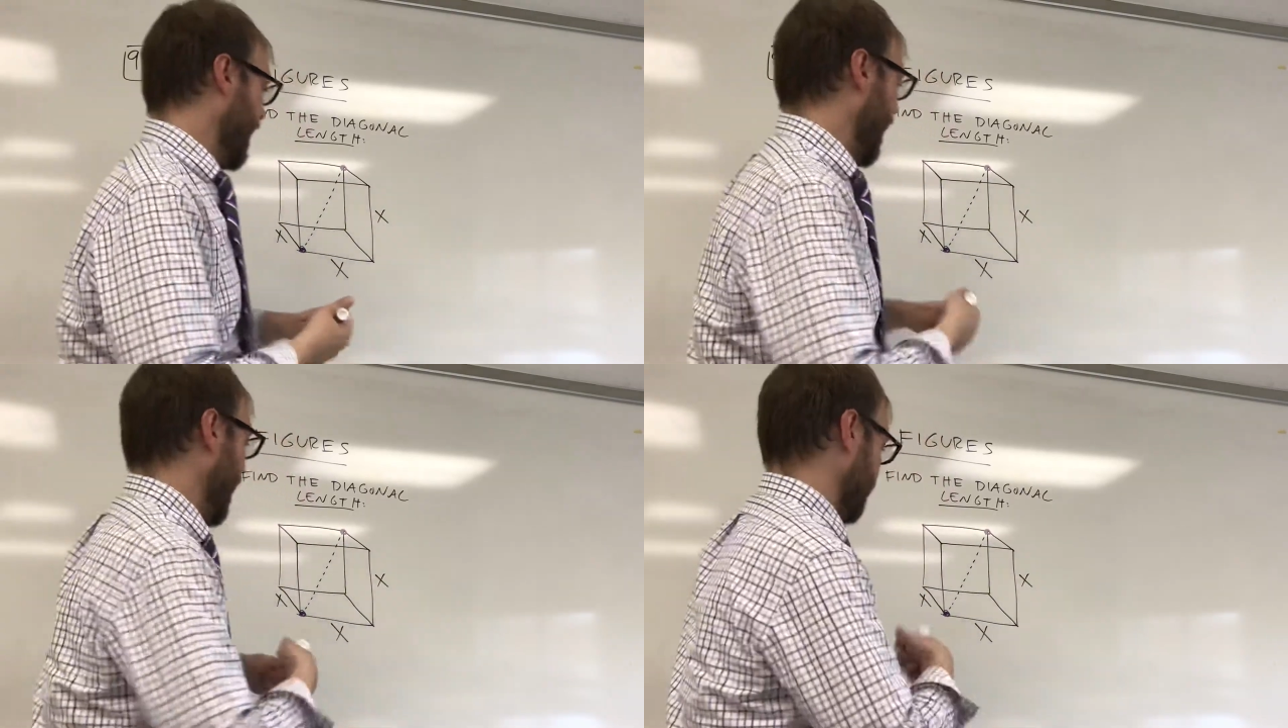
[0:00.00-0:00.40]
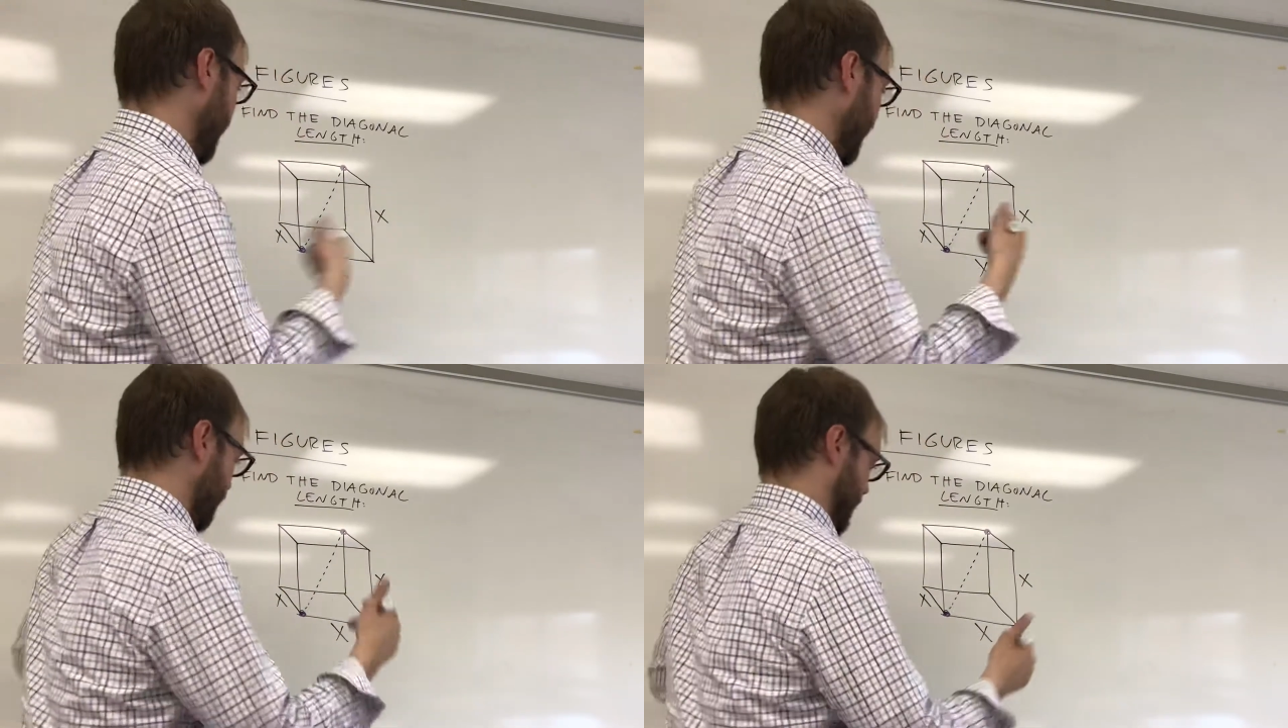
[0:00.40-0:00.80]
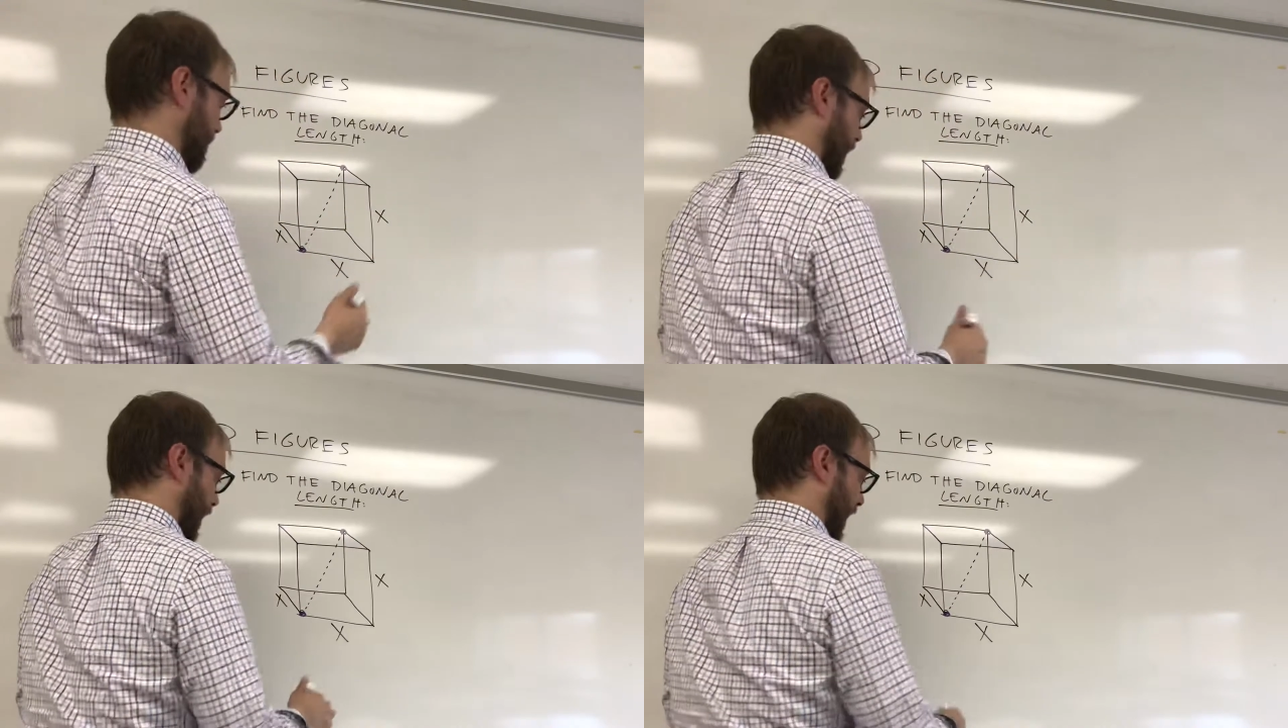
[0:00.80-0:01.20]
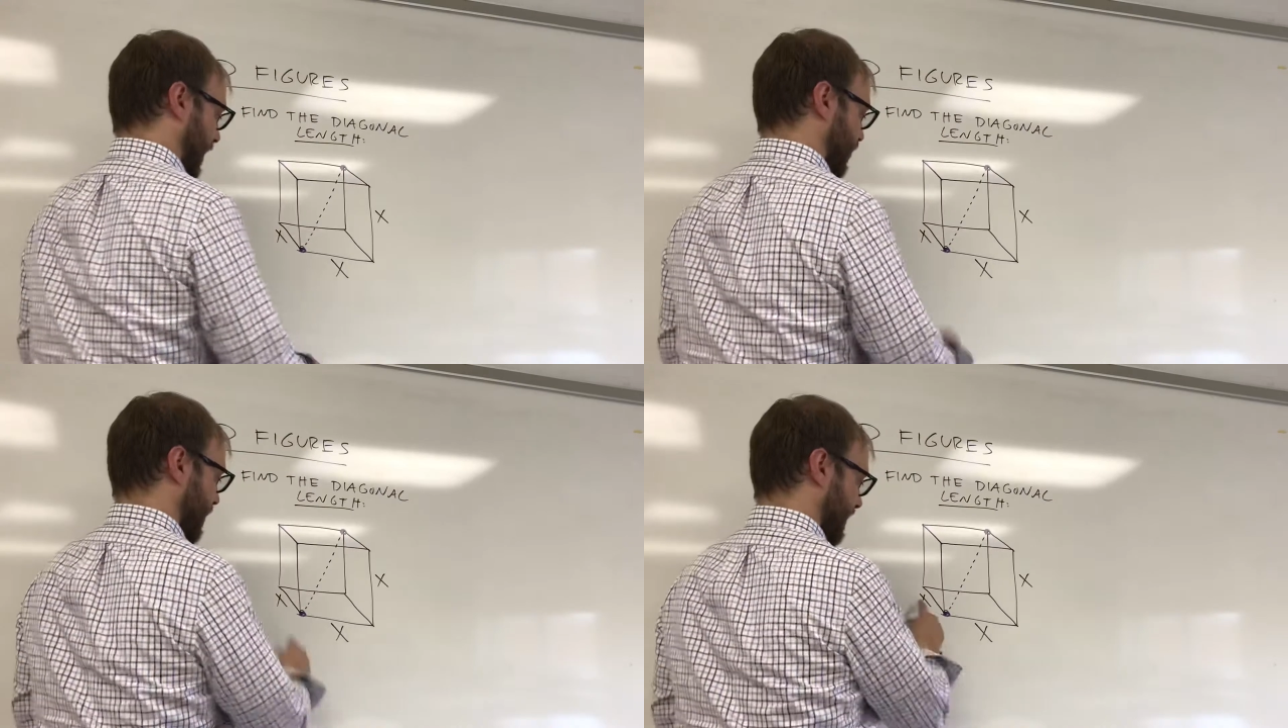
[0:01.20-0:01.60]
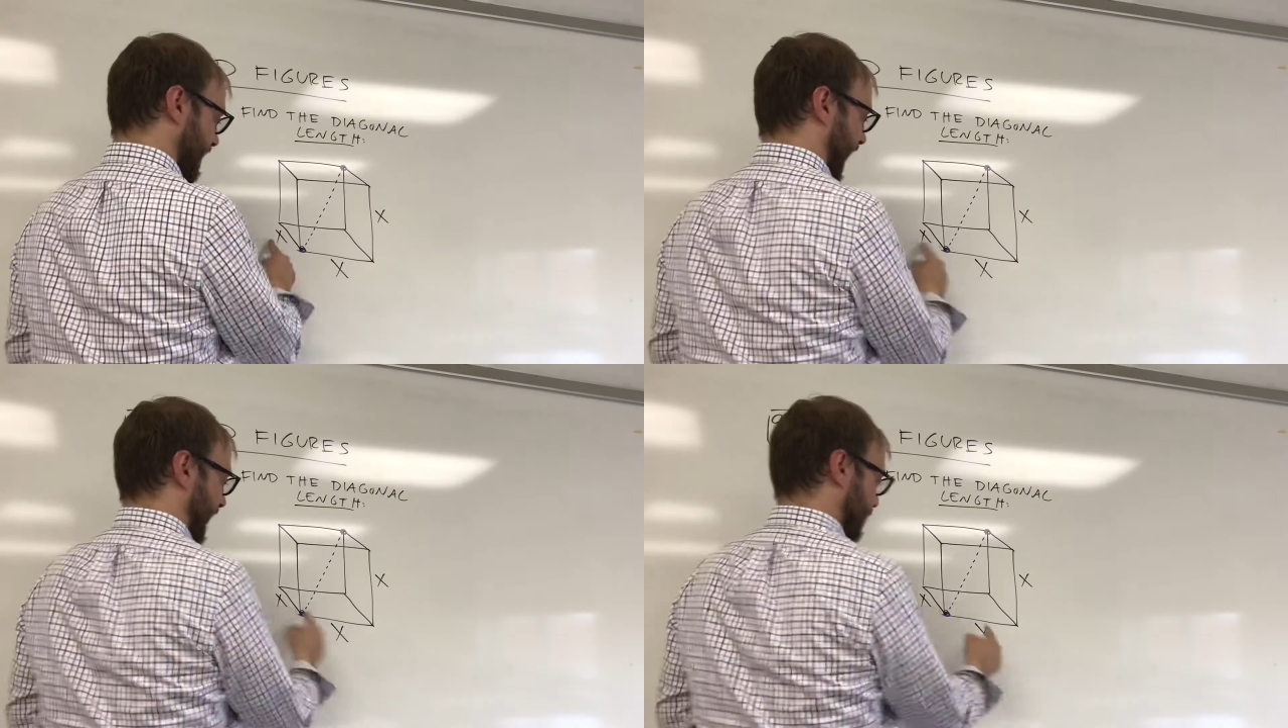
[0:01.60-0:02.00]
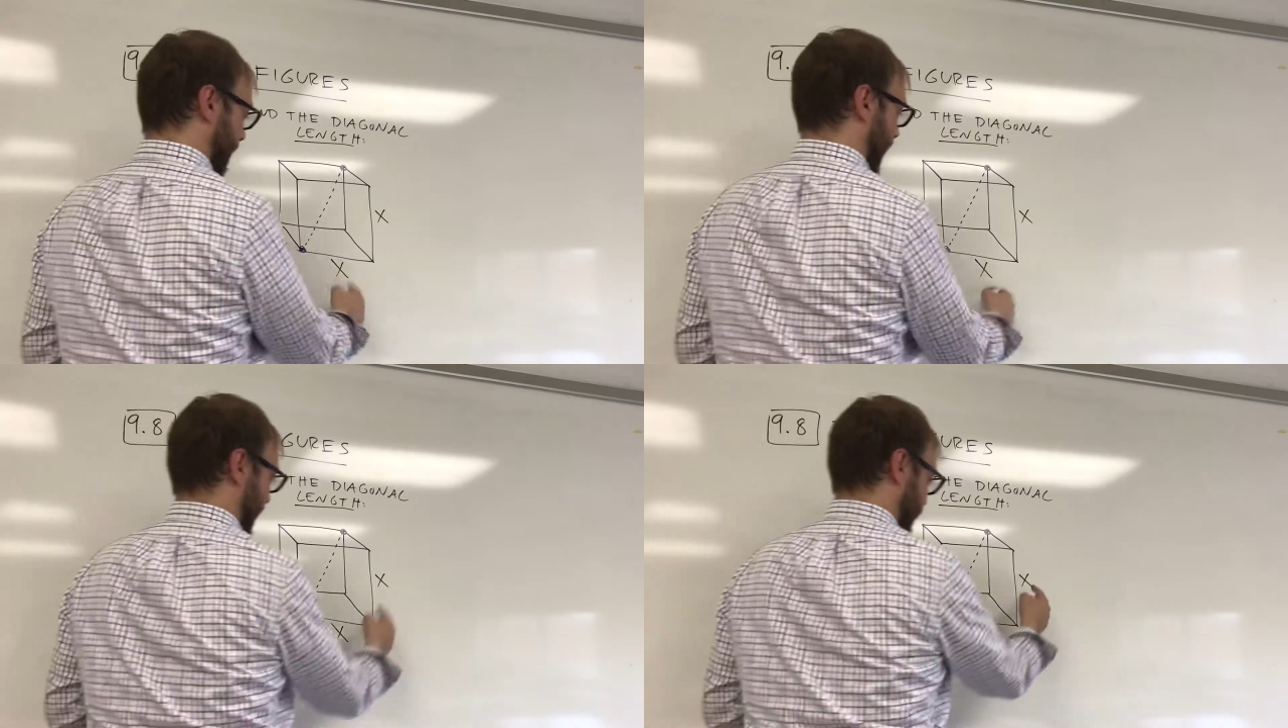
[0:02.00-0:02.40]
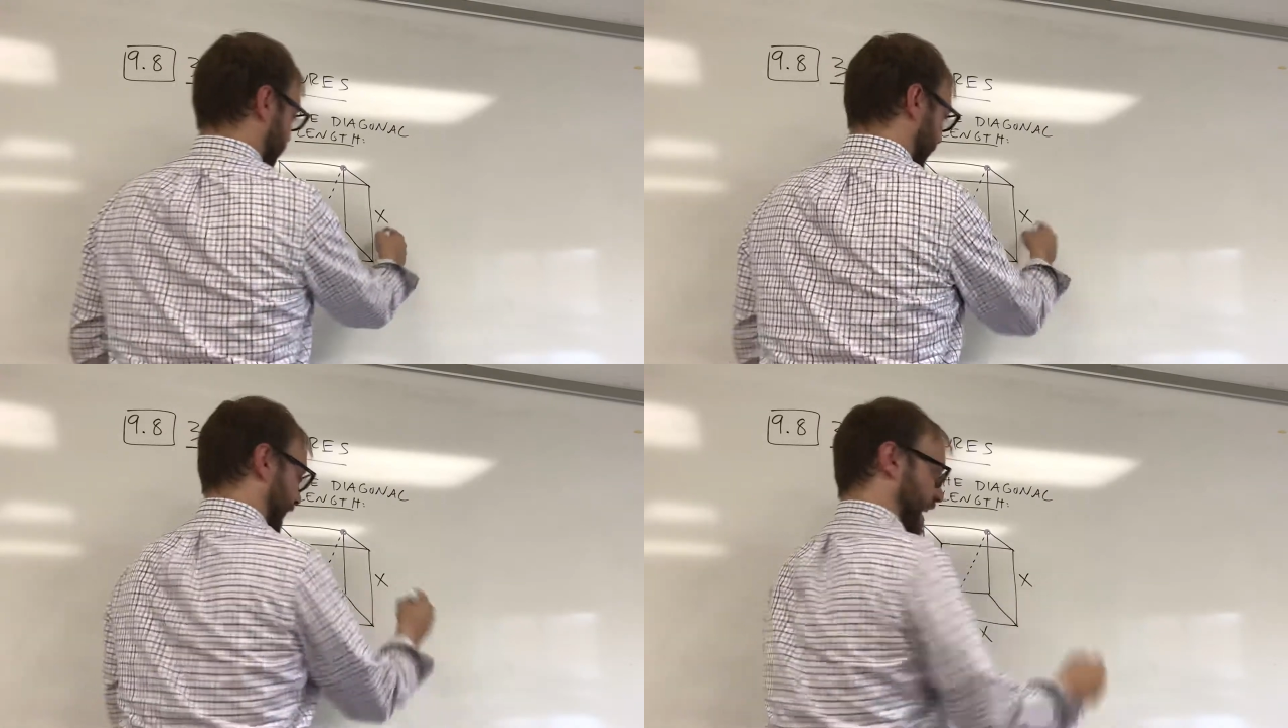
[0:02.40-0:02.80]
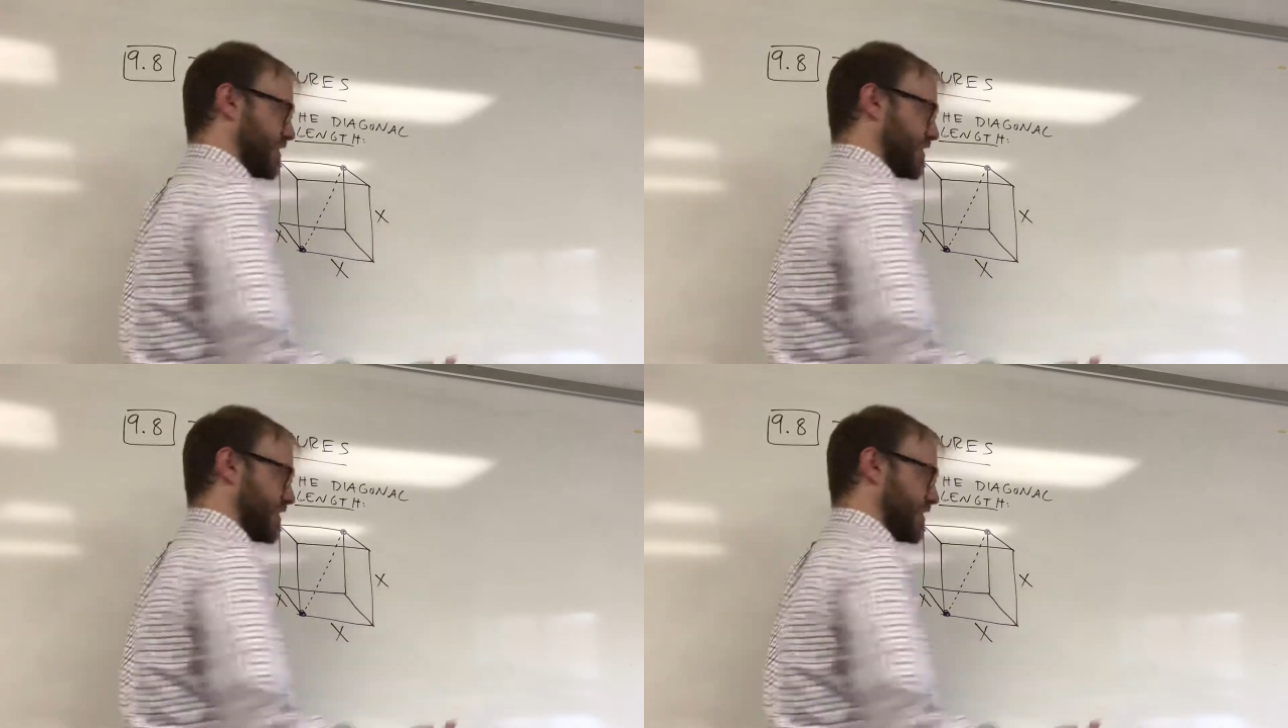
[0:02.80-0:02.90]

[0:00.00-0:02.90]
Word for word: Um, anyway, uh, so this is an x by x by x.